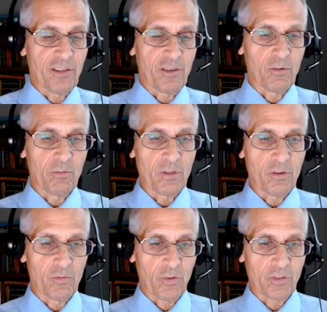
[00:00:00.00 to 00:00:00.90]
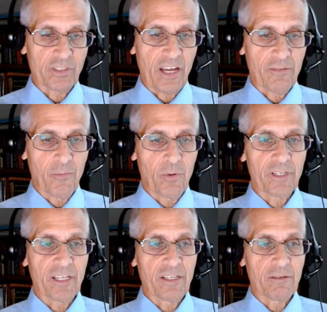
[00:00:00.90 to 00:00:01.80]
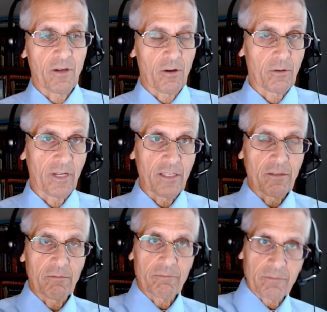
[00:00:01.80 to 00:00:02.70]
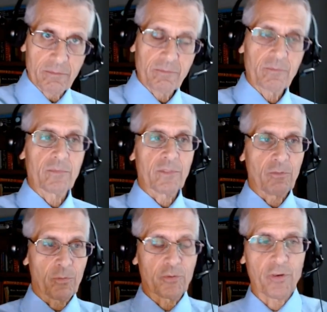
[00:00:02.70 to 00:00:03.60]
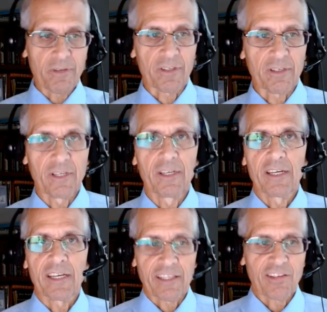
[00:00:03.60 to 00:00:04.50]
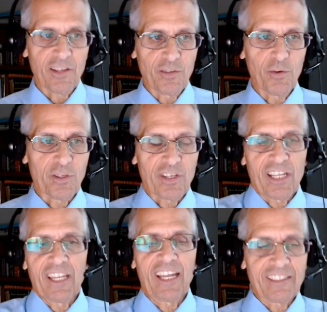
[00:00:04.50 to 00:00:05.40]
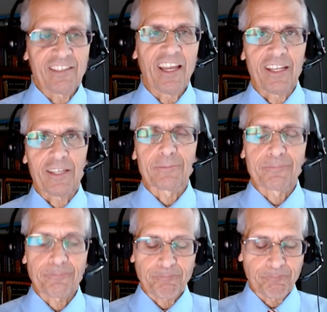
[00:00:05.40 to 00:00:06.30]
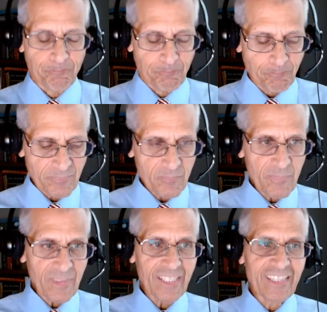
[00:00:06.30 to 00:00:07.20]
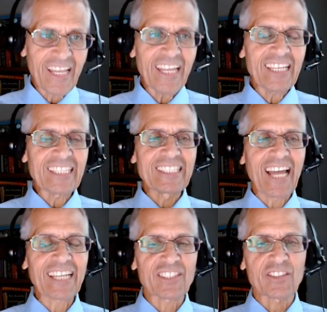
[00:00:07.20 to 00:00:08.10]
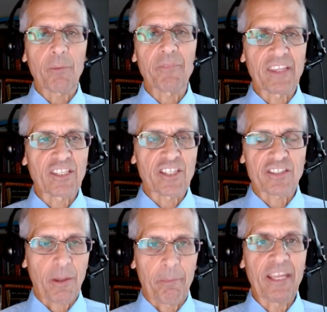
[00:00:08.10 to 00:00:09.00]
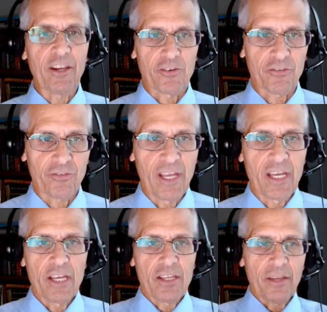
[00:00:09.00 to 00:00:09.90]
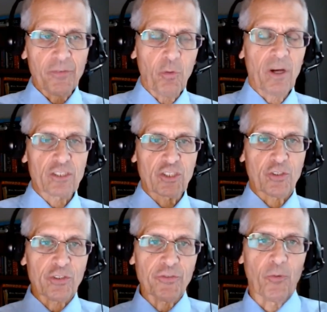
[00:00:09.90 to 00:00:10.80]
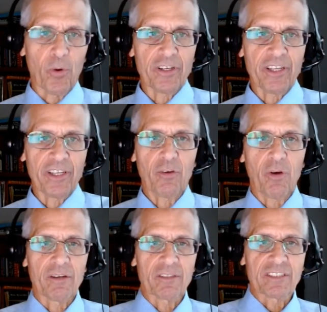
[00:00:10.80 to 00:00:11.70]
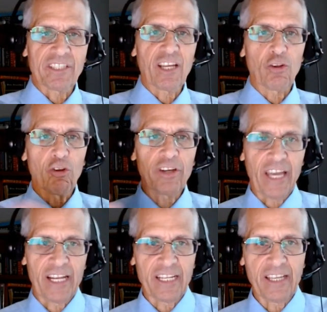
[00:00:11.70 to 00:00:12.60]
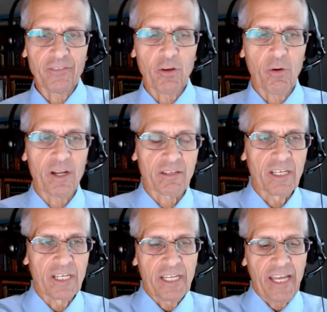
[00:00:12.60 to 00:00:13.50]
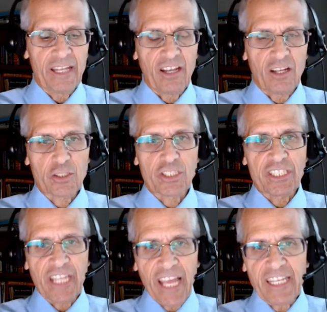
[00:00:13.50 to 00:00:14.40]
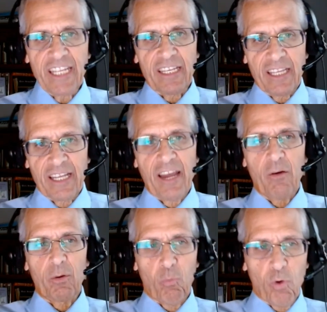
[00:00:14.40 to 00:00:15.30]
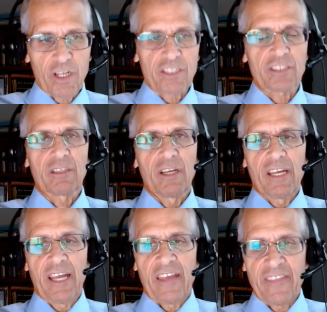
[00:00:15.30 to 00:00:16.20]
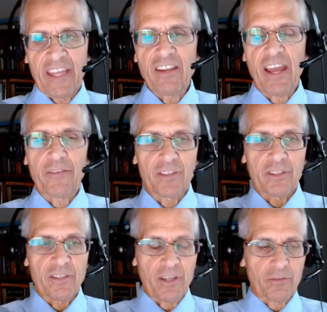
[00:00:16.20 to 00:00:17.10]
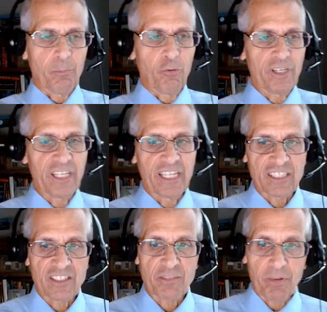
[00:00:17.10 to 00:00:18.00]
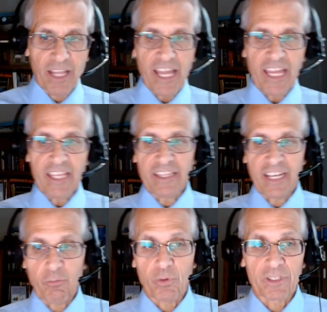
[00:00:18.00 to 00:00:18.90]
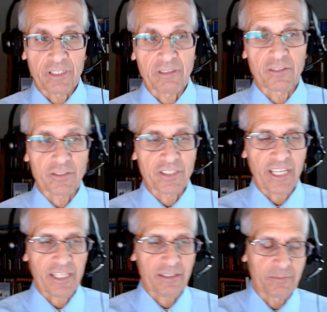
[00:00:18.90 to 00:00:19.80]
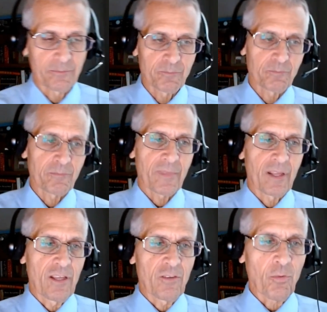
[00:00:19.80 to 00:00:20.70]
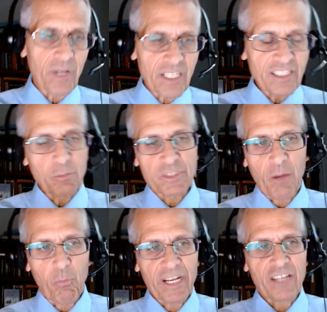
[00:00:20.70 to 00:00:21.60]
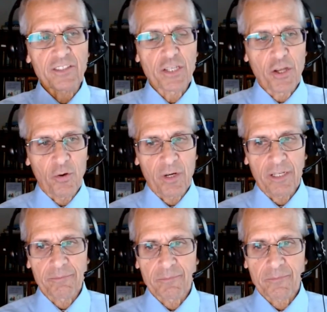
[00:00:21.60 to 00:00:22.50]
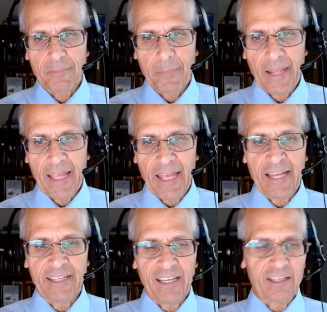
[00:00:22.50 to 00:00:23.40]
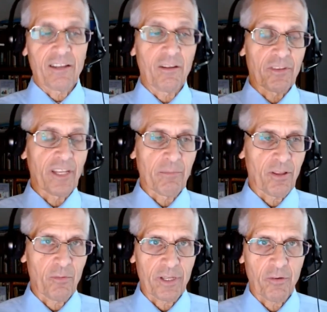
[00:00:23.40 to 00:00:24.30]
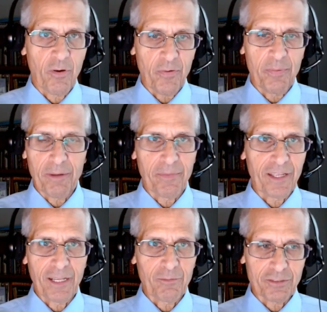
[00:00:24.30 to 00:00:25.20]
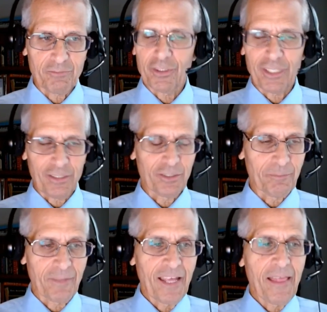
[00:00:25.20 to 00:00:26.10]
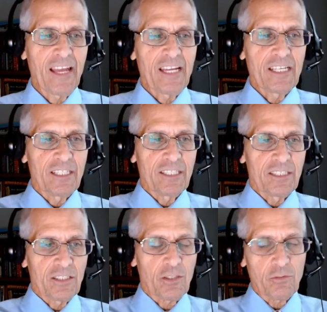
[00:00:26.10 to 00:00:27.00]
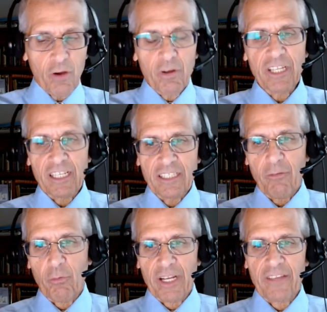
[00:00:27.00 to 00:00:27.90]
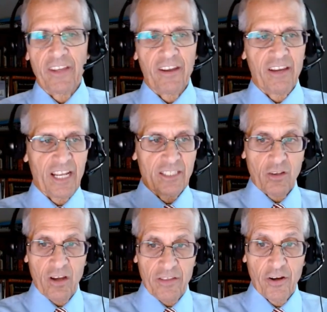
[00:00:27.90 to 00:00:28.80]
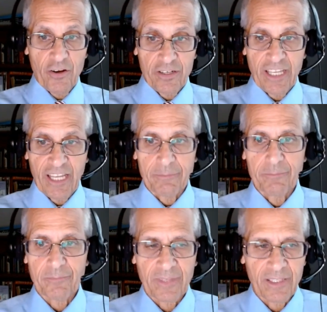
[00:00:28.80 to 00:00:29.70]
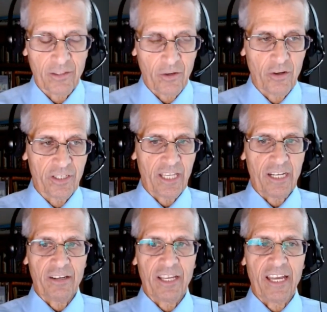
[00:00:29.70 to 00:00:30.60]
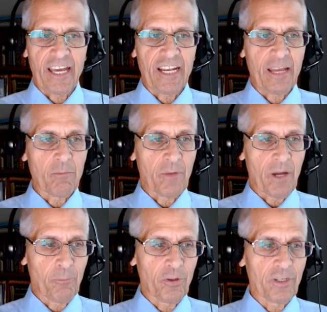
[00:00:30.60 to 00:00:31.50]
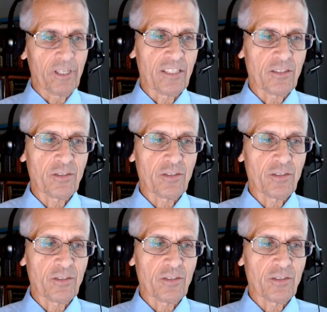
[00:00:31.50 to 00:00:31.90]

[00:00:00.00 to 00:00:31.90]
you you you search out for it and you go and you you retrieve it, and that's how you do it. You collect data. Data is not something that just appears. You have to go out and search for it. You have to go out and take a look at it. You have to go out and, and understand it and how it works. And then you have to you have to put it in a display that everyone can understand. So what I did was I went out to NOAA, and I, I love the name by the way. Whoever made that name is really good. So NOAA.gov, went out there and I saw the hurricane, the hurricane area, and I I put it